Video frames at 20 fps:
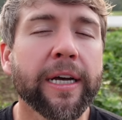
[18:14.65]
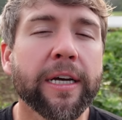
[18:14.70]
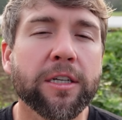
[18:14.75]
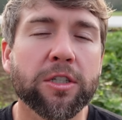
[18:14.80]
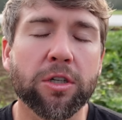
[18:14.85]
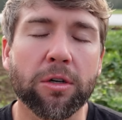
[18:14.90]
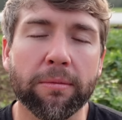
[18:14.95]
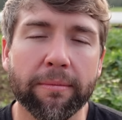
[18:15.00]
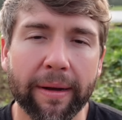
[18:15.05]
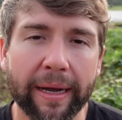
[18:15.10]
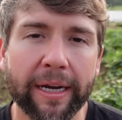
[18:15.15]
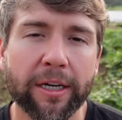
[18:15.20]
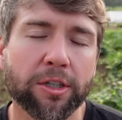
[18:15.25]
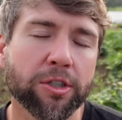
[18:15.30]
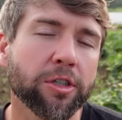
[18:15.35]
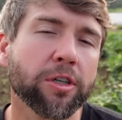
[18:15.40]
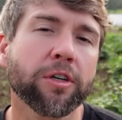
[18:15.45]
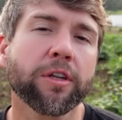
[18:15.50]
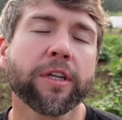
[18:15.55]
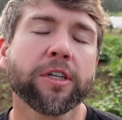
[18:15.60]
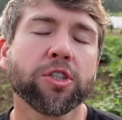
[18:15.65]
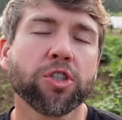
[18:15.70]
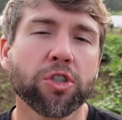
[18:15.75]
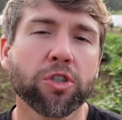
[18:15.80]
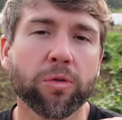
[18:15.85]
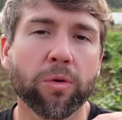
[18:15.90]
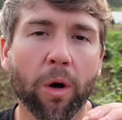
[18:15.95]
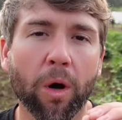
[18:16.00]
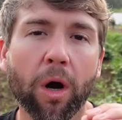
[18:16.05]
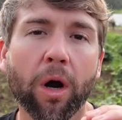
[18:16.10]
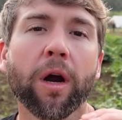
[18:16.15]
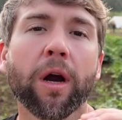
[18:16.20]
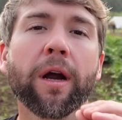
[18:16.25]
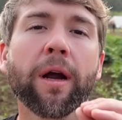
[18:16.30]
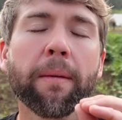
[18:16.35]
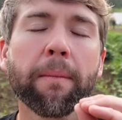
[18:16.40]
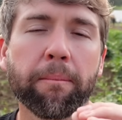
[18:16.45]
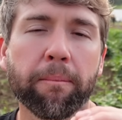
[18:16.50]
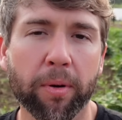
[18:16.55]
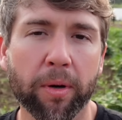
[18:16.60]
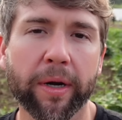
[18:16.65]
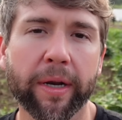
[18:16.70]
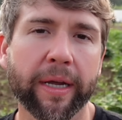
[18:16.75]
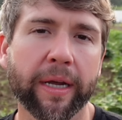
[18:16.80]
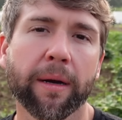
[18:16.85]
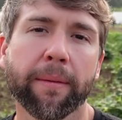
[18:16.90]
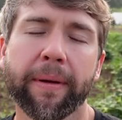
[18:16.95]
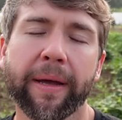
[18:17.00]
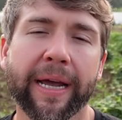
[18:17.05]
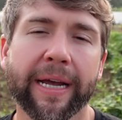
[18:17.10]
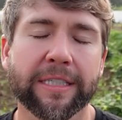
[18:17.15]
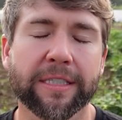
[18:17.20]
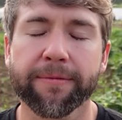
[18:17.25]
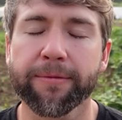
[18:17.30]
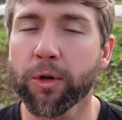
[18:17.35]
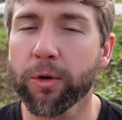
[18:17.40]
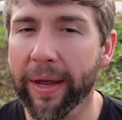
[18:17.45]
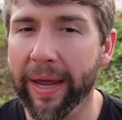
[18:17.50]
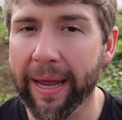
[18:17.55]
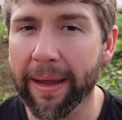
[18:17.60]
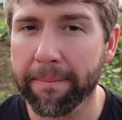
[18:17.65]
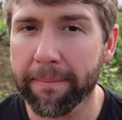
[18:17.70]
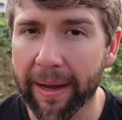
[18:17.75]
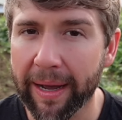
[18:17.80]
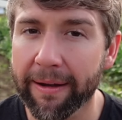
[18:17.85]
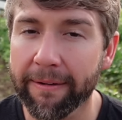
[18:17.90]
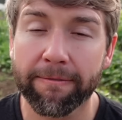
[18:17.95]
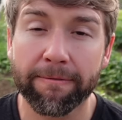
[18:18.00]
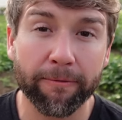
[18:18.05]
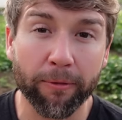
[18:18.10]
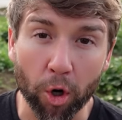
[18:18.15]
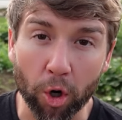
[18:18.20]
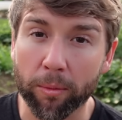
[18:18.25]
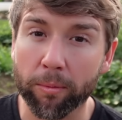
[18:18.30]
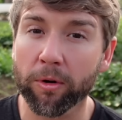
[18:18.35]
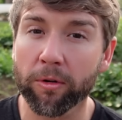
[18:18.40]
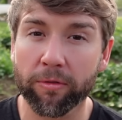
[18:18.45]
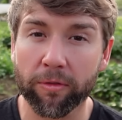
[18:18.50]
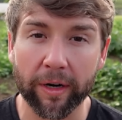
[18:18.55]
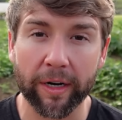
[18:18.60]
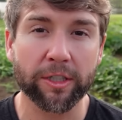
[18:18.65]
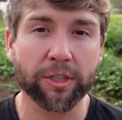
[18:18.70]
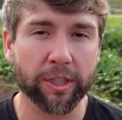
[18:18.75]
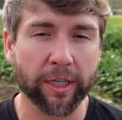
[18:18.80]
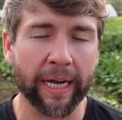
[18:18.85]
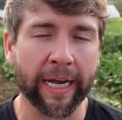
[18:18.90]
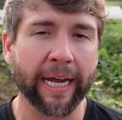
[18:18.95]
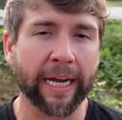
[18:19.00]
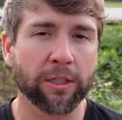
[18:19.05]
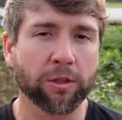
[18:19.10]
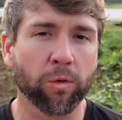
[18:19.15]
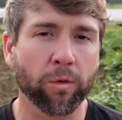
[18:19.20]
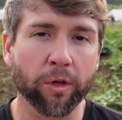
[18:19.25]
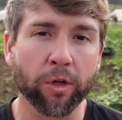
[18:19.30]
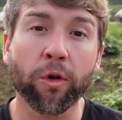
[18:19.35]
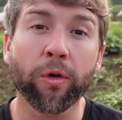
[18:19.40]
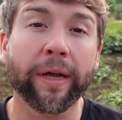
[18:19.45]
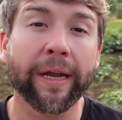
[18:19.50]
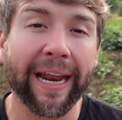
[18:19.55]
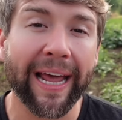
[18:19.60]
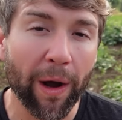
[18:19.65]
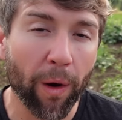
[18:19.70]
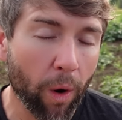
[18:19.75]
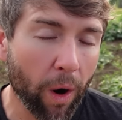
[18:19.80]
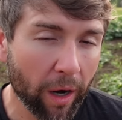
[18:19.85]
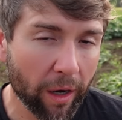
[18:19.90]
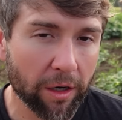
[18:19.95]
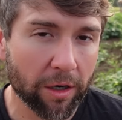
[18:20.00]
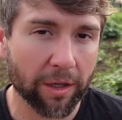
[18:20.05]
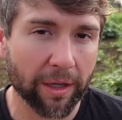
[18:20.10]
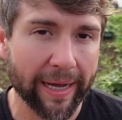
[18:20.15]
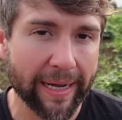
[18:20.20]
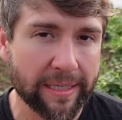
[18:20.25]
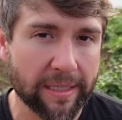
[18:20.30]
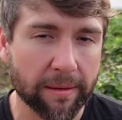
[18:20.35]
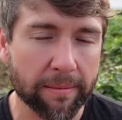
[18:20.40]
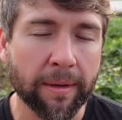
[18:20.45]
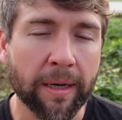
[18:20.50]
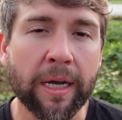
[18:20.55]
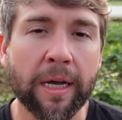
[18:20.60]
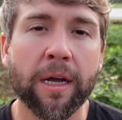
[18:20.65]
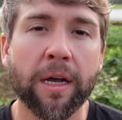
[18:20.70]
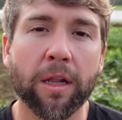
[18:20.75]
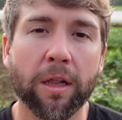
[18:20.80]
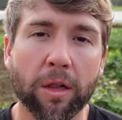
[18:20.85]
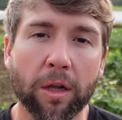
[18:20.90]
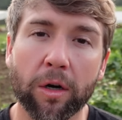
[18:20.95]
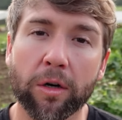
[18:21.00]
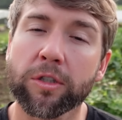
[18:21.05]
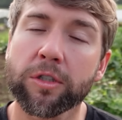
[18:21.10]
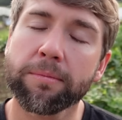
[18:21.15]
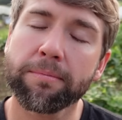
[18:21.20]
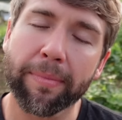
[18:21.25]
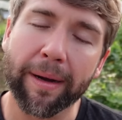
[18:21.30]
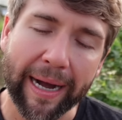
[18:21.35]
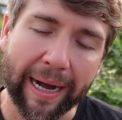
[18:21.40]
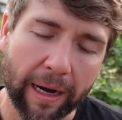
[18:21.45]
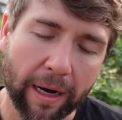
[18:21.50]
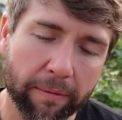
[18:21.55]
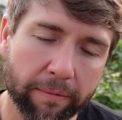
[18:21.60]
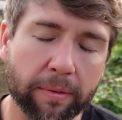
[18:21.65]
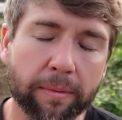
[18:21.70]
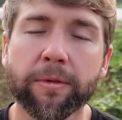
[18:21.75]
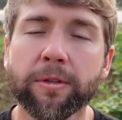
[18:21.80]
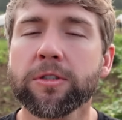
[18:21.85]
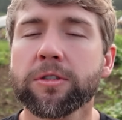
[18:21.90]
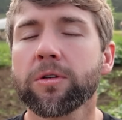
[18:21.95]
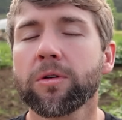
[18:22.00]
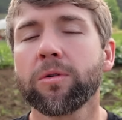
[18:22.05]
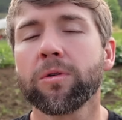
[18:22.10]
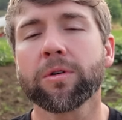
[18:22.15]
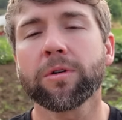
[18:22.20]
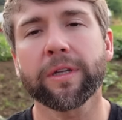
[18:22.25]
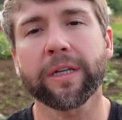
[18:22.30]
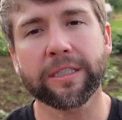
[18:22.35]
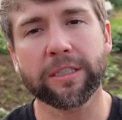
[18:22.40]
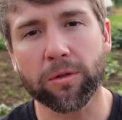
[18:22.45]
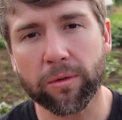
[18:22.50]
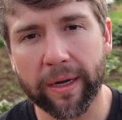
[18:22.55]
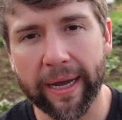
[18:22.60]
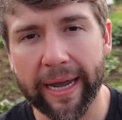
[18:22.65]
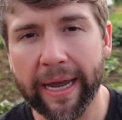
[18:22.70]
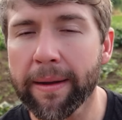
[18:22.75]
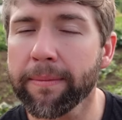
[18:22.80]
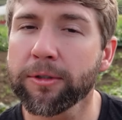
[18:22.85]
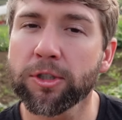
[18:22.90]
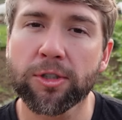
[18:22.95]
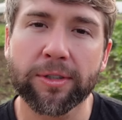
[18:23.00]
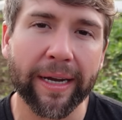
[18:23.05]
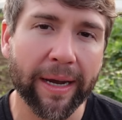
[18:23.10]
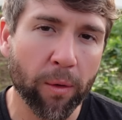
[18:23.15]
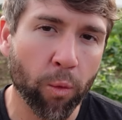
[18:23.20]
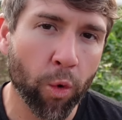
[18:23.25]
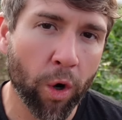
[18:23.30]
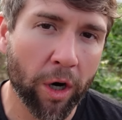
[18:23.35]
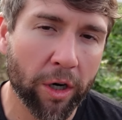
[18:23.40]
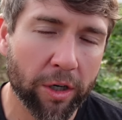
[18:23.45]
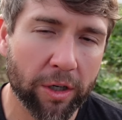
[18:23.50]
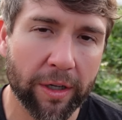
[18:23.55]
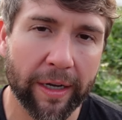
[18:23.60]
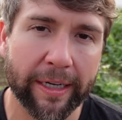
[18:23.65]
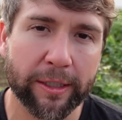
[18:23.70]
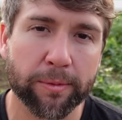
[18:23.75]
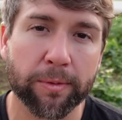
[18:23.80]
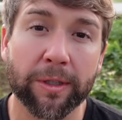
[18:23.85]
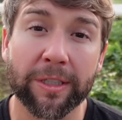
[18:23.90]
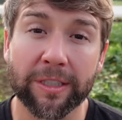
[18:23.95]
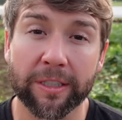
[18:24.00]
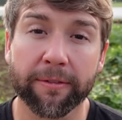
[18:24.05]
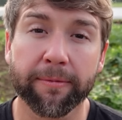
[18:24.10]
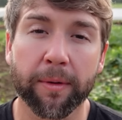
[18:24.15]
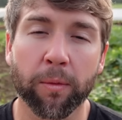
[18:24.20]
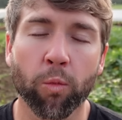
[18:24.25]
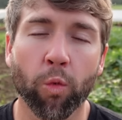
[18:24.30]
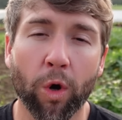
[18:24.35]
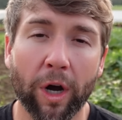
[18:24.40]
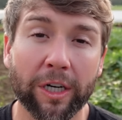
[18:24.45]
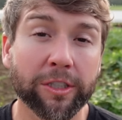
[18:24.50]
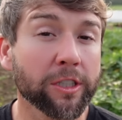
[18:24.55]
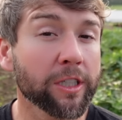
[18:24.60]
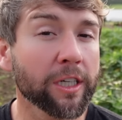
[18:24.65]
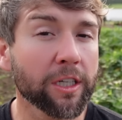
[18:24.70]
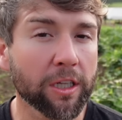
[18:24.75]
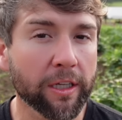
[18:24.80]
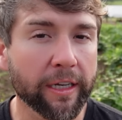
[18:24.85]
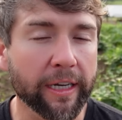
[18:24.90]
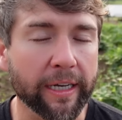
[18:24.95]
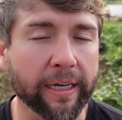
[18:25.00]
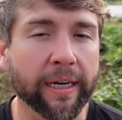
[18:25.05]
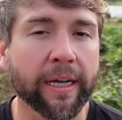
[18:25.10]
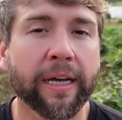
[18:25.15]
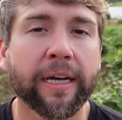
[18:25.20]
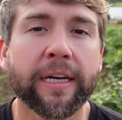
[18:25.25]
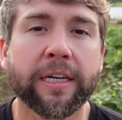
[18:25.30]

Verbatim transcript: So make sure that you are putting up eggs. If you can't buy farmer fresh eggs where you can water glass them, learn to buy them from the store. That's okay, but you can't water glass because they've been washed and cleaned.